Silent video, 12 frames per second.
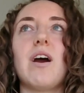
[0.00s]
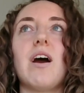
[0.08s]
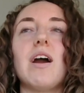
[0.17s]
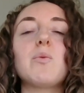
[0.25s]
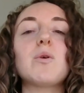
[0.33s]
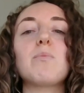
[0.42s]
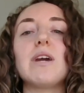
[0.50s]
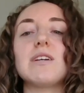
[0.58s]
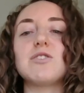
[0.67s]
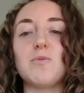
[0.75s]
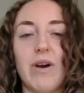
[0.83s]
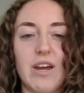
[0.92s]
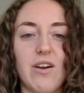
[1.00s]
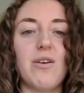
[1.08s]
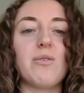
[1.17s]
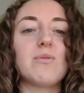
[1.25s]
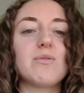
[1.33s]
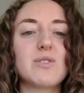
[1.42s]
I would pitch my
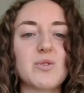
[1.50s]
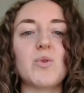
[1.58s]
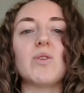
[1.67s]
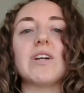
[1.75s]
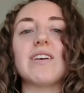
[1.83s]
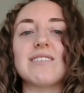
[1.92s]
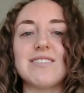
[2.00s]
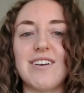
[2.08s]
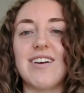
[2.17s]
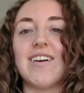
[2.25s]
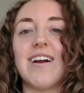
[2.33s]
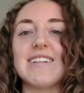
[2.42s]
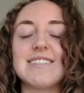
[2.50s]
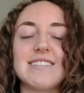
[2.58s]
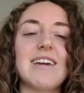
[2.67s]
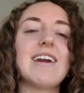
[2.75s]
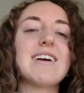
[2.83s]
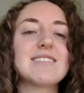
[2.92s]
own school year to her. I'd
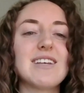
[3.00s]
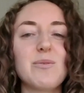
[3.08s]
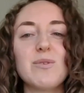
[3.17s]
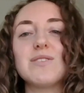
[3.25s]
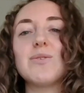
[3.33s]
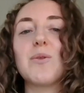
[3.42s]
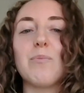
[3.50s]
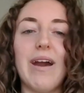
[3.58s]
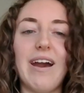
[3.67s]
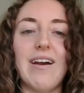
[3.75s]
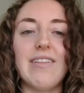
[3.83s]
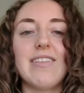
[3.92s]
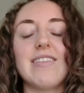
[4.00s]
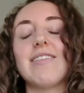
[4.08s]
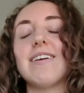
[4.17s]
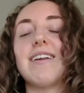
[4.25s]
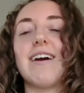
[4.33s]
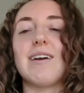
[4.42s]
say, Yes, I will do the math
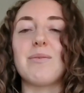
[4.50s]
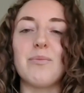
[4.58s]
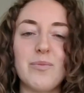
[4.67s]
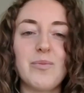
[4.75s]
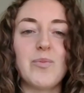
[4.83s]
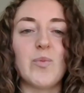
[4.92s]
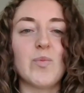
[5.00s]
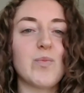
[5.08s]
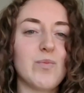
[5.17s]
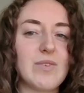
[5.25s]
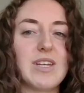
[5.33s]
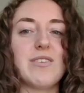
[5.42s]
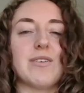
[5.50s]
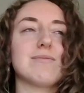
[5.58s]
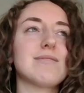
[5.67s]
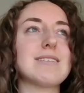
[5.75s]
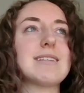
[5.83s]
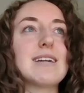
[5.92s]
that I am, you know,
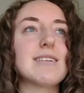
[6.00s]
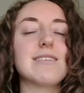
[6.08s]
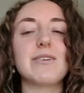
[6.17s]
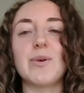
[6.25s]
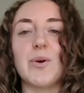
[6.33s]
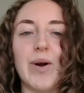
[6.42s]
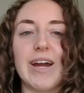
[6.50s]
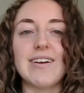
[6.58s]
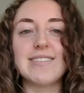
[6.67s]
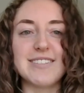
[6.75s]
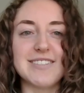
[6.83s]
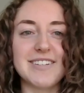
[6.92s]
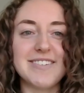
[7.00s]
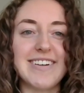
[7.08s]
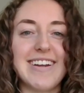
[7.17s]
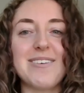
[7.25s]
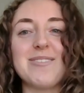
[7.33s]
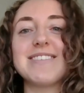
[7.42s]
legally required to do,
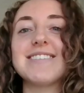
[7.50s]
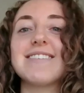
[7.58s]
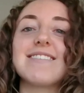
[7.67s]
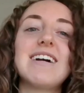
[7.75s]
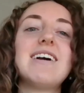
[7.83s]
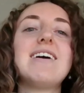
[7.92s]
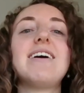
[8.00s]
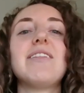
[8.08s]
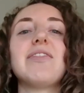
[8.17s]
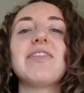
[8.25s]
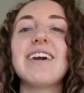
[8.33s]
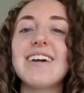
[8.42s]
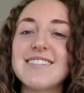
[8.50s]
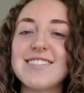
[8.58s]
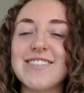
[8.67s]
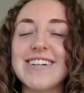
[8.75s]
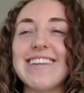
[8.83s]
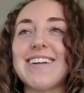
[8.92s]
and I will do the
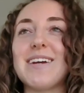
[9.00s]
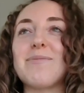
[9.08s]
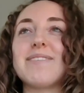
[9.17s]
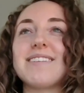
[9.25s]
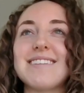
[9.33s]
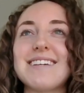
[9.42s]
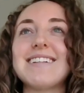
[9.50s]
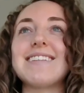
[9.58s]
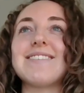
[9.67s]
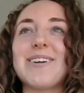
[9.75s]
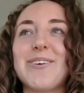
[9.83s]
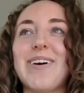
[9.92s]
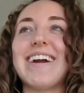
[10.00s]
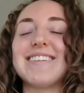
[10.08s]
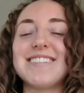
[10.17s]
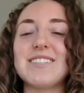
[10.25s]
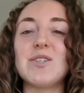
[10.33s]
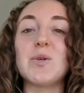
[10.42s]
history that I'm legally
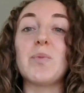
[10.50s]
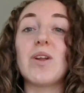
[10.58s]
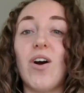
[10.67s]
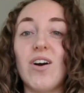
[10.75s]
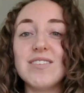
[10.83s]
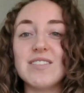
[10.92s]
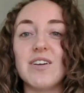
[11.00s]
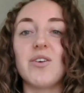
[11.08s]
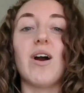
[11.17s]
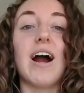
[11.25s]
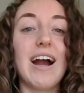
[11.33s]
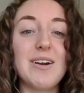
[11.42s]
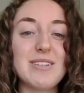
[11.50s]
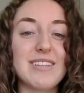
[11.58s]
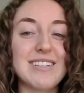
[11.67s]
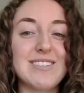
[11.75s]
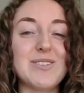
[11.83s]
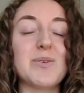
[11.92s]
required to do. But also, I would
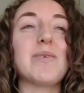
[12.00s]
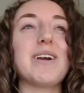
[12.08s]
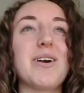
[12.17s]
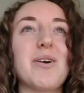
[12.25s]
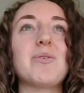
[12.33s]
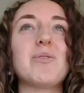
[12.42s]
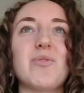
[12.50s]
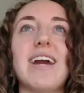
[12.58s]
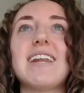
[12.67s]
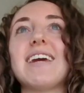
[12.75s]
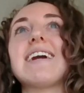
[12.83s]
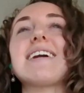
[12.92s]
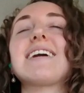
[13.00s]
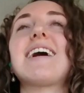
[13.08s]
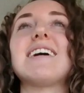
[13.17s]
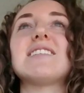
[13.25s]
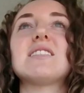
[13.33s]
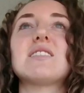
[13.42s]
like to do my own writing.
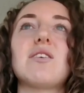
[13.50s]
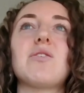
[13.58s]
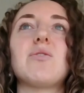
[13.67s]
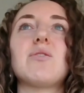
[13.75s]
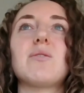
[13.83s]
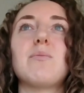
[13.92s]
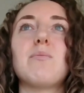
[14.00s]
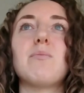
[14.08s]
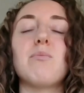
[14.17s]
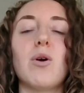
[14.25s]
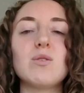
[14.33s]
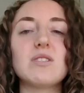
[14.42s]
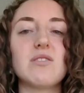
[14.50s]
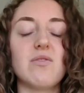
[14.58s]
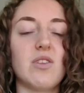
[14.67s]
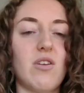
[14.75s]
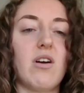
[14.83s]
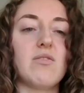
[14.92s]
And so most of
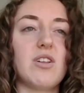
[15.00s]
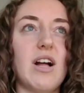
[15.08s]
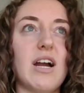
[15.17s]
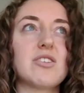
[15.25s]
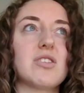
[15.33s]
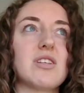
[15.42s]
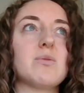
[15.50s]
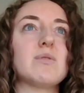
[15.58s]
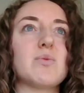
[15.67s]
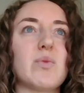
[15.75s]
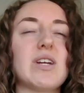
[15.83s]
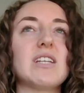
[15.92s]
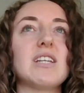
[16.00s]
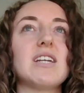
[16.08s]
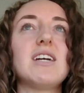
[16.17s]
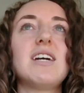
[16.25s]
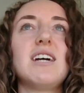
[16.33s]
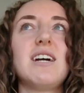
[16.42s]
the novel actually was written
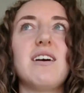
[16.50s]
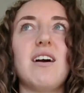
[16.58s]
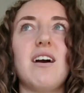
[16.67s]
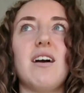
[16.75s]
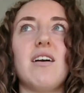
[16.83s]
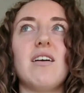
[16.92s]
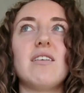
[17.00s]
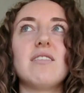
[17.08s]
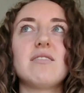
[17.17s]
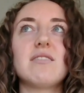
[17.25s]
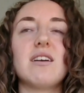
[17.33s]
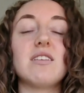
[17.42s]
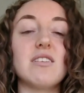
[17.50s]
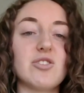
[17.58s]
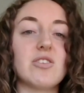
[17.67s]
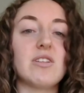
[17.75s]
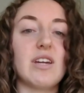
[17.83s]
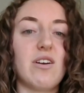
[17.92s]
uh,
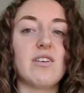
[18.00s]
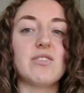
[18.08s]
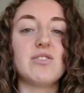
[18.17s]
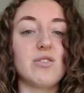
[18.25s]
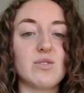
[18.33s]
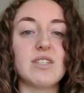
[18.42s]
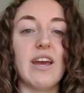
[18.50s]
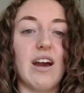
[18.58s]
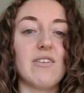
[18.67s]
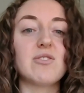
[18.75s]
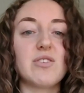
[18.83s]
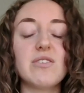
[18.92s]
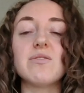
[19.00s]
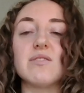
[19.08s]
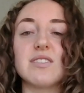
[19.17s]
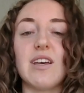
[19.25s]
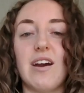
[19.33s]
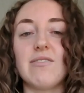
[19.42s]
initially on Tuesday
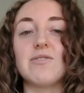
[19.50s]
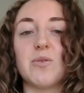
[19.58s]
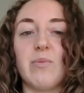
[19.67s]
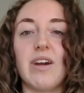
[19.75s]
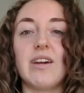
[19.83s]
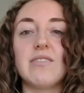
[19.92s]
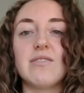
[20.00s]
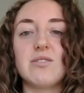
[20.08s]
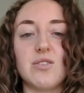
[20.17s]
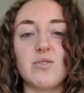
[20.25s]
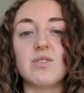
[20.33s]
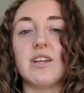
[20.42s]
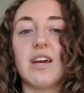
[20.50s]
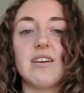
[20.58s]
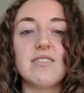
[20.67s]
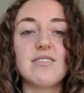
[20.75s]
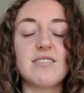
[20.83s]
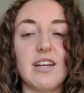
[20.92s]
afternoons after my
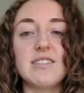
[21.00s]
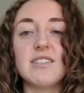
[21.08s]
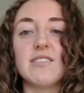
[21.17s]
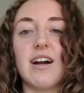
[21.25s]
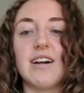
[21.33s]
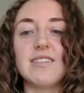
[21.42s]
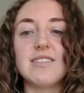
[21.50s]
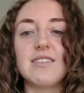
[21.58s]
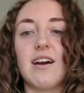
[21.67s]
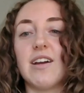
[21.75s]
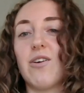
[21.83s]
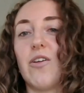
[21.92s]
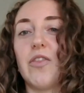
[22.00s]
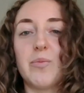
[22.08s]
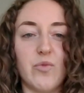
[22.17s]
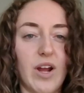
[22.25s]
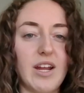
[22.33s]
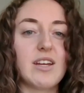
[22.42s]
Tuesday dance class. I called
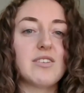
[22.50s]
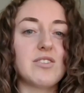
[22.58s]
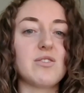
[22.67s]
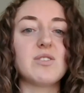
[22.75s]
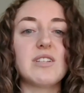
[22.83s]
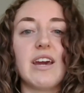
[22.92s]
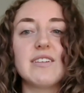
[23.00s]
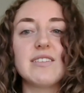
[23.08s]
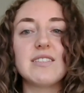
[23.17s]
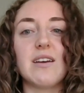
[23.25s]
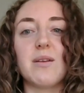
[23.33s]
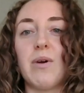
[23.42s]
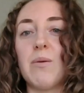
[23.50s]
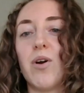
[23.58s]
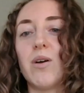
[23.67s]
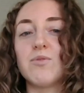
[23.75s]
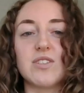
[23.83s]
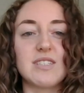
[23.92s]
them Writing Tuesdays, and my
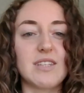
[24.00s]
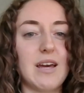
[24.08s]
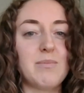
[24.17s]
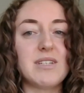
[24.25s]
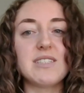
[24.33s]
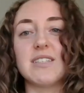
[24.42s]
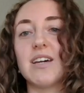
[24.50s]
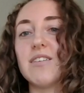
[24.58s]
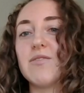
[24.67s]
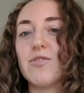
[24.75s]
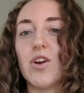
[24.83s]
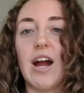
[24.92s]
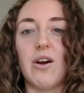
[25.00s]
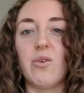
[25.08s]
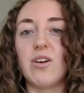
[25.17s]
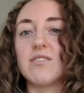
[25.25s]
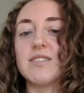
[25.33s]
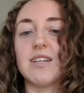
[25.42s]
mom just let me sit for
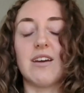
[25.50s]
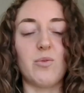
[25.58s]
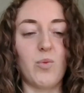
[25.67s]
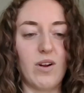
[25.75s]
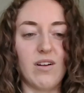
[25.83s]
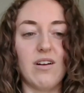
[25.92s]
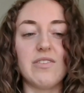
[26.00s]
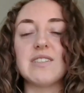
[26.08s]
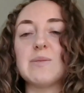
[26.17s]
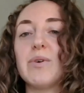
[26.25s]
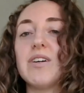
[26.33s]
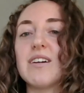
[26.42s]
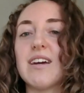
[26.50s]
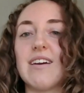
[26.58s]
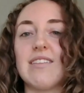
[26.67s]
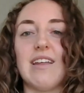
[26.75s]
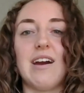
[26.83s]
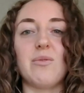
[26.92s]
hours and work on this book.
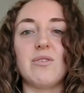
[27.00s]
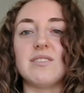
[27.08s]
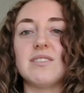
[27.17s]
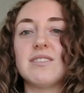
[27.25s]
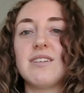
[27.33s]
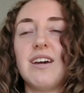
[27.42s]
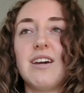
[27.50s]
And that was,